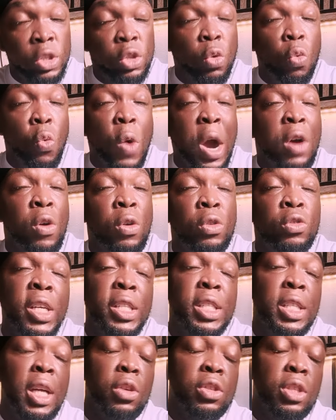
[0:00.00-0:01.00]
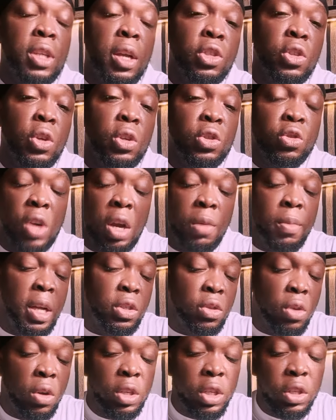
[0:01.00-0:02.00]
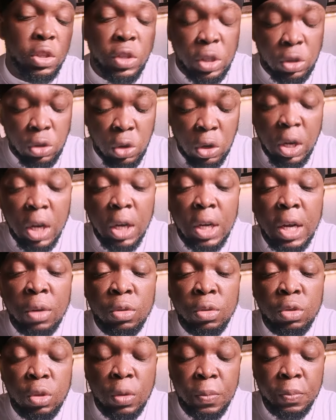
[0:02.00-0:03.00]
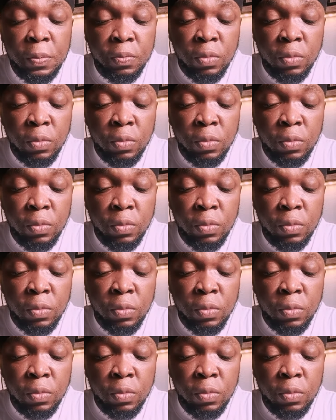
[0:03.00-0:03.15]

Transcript: to 100,000 subscribers on this TikTok account.